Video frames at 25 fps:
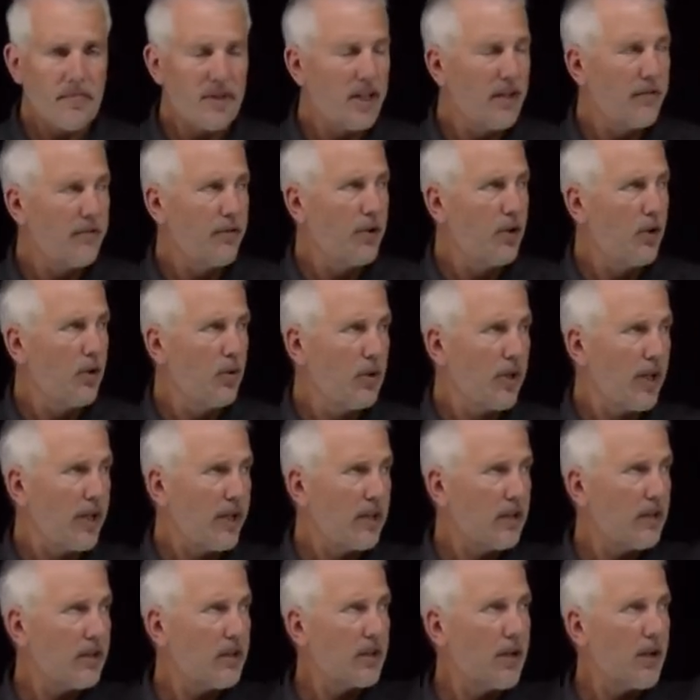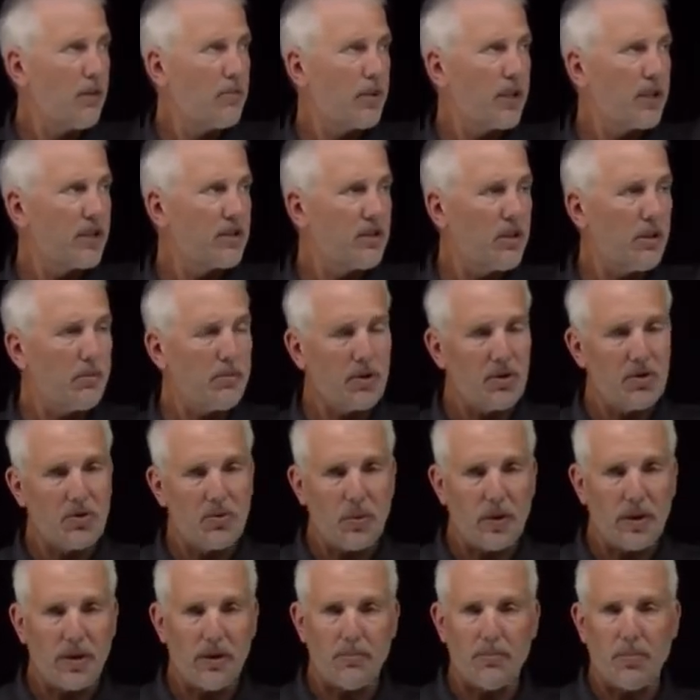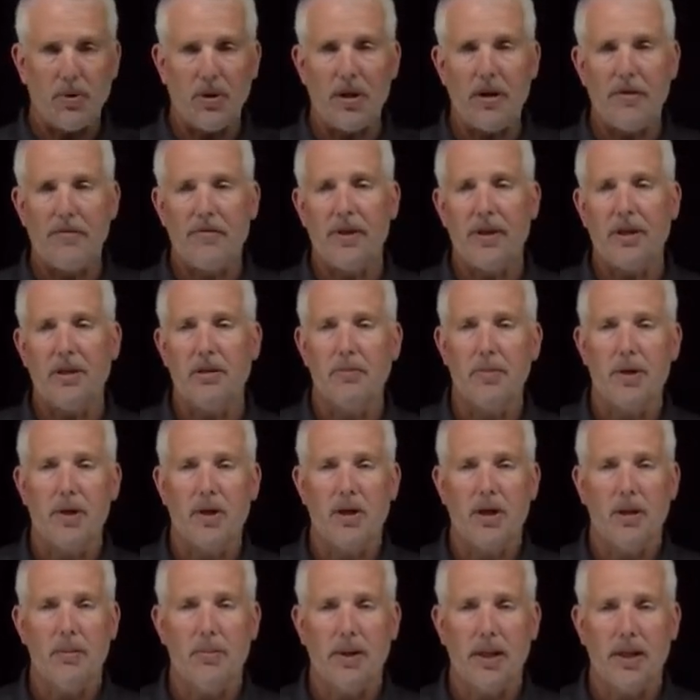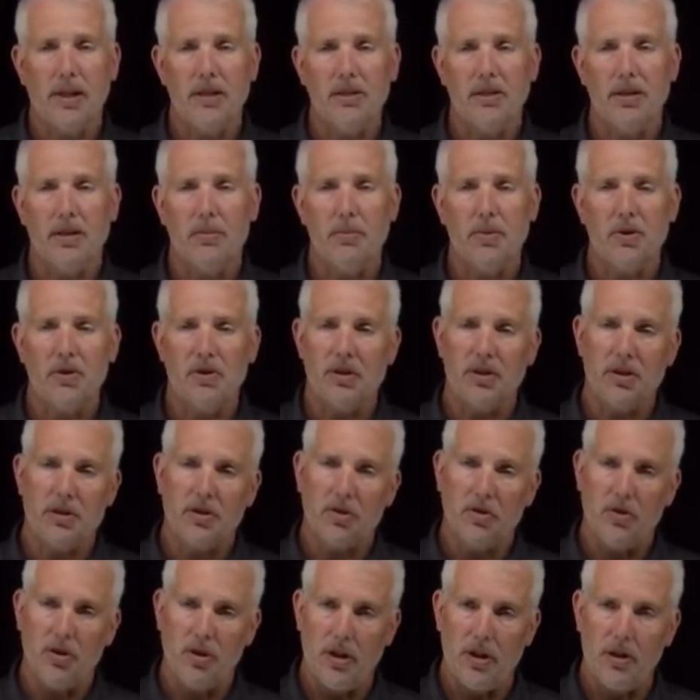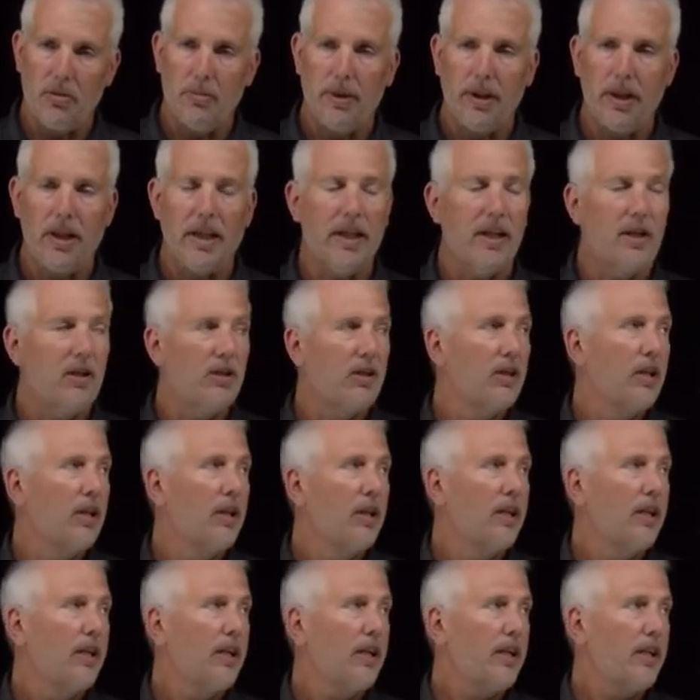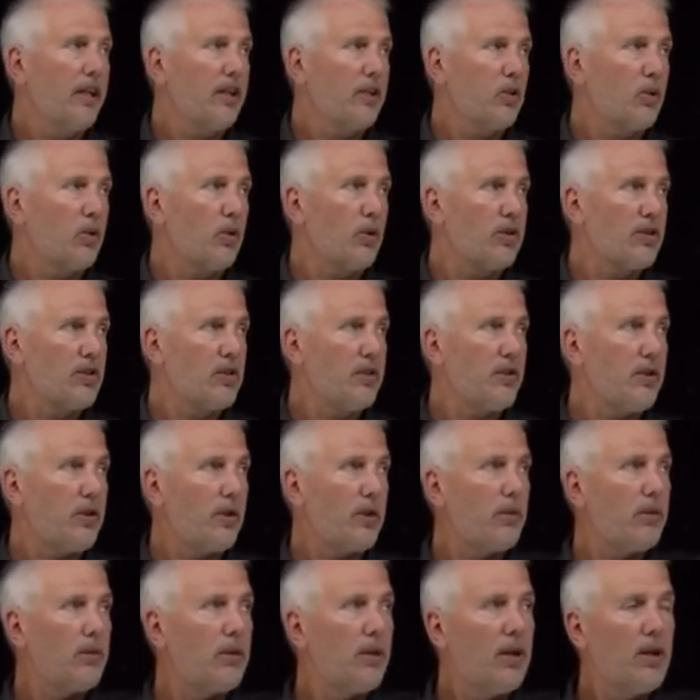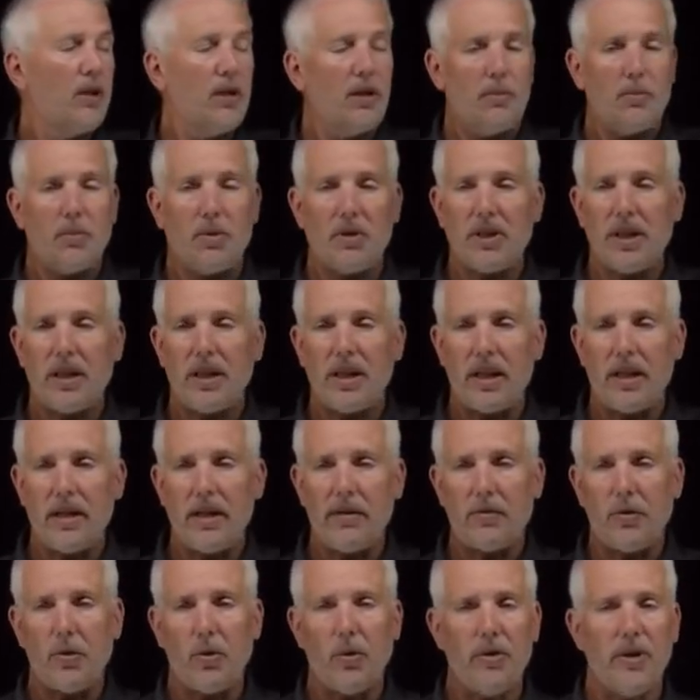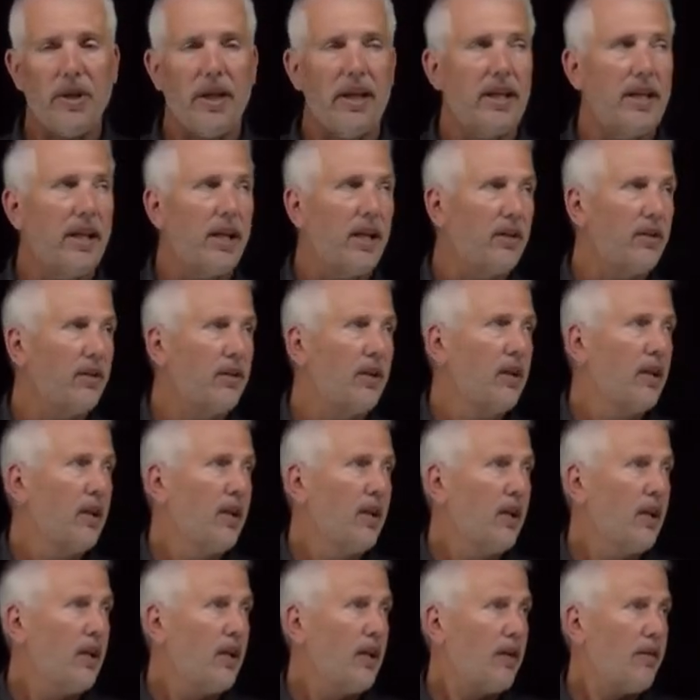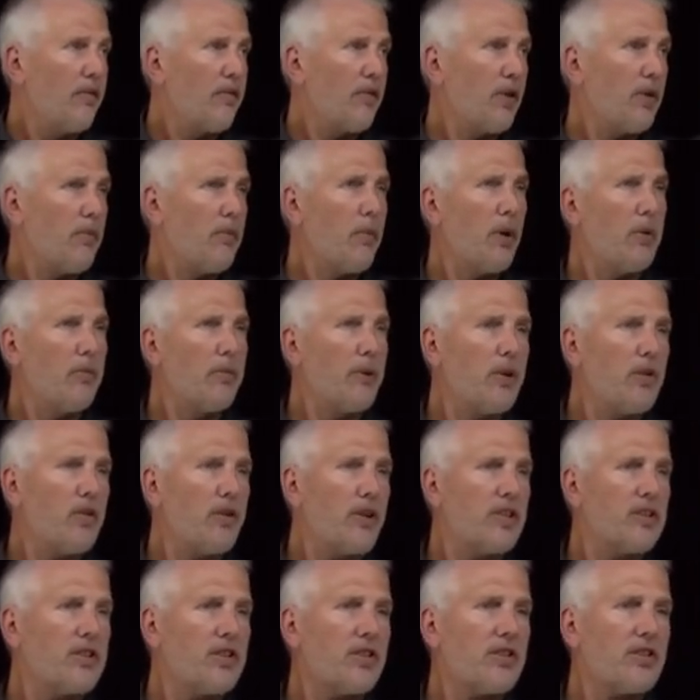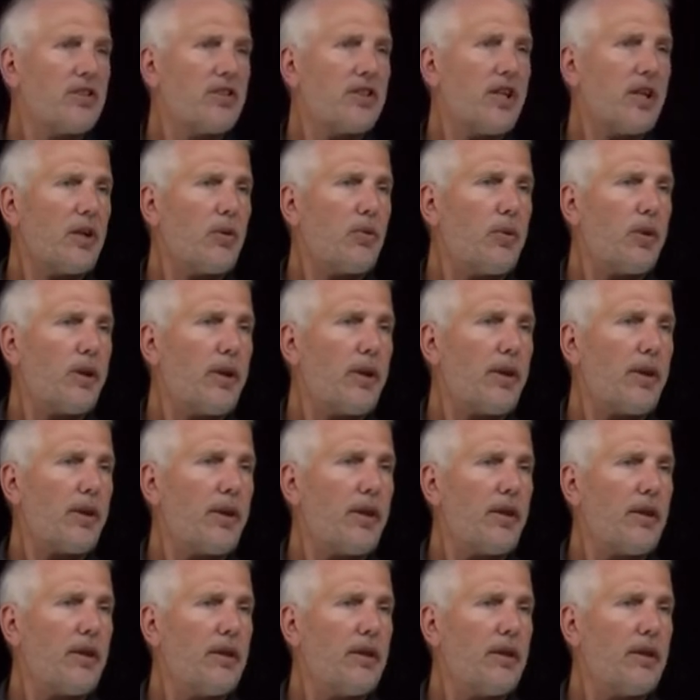If you don't like complex numbers, we can put off thinking about complex numbers until a little bit later in the course, and you can pretend I never wrote that down for the moment, let's just stick with